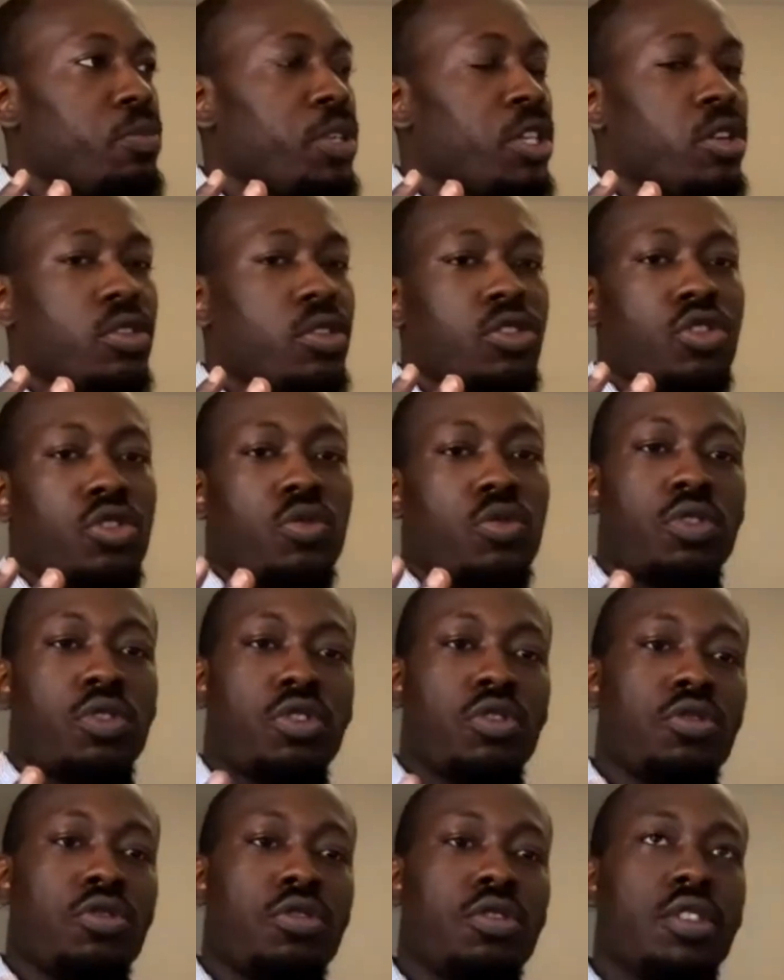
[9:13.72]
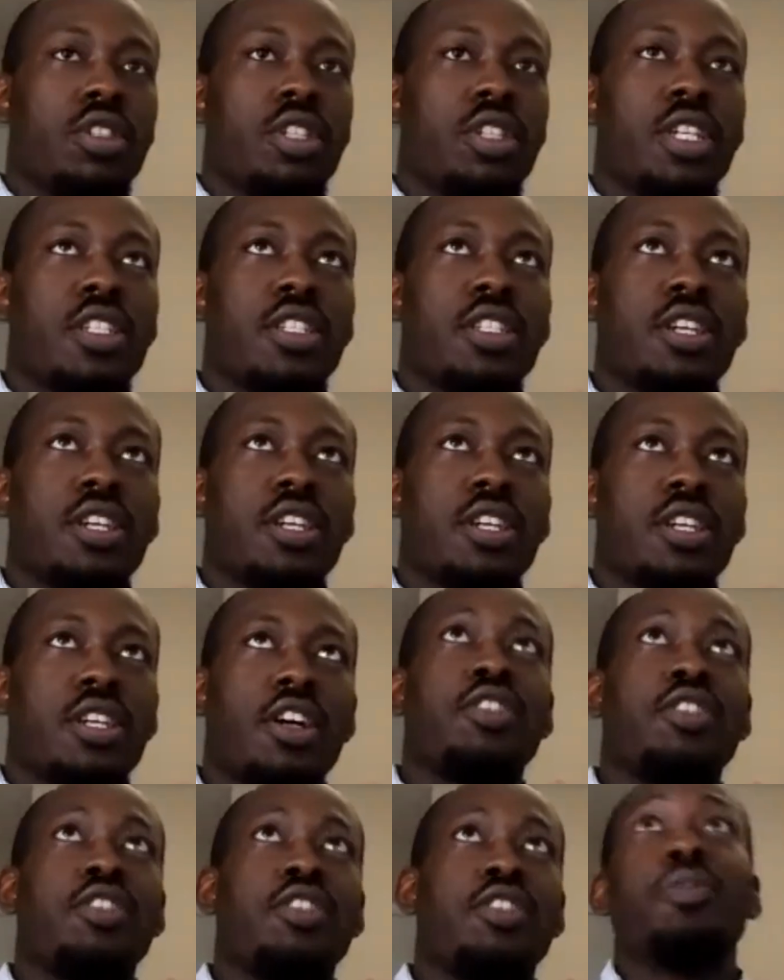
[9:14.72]
Because there's
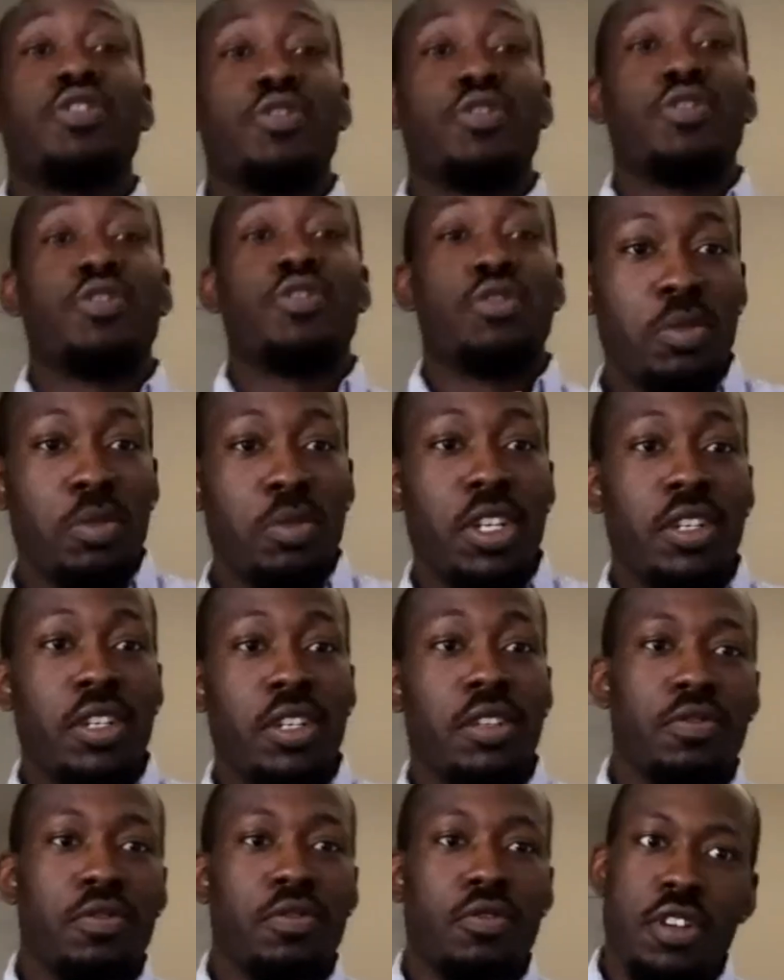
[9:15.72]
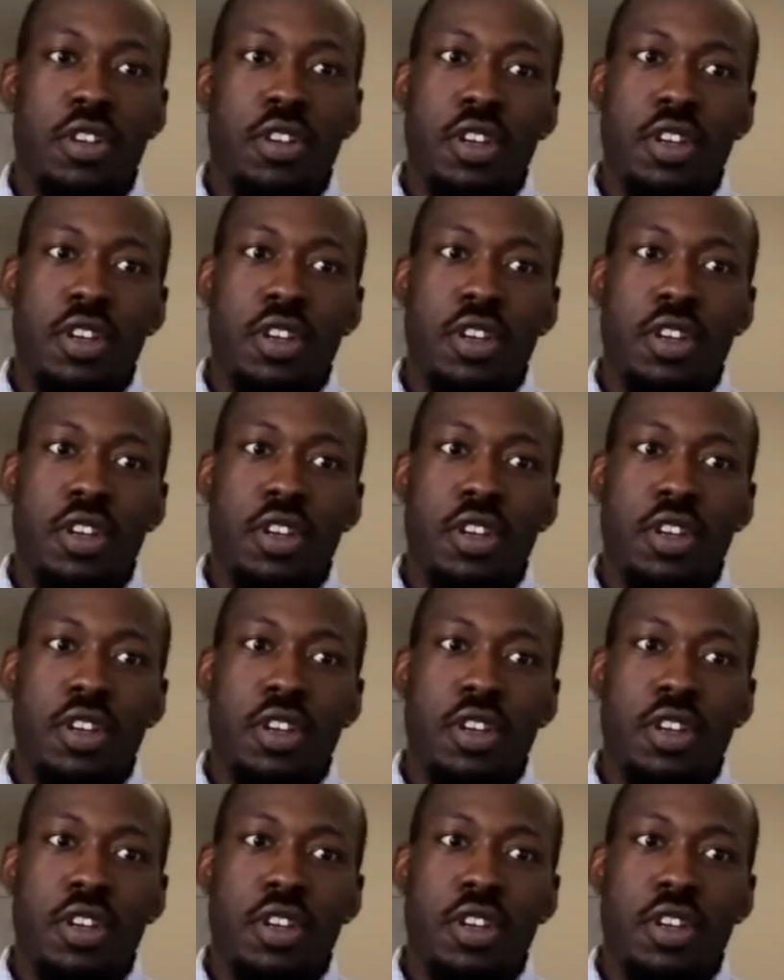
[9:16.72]
arguments to be made for,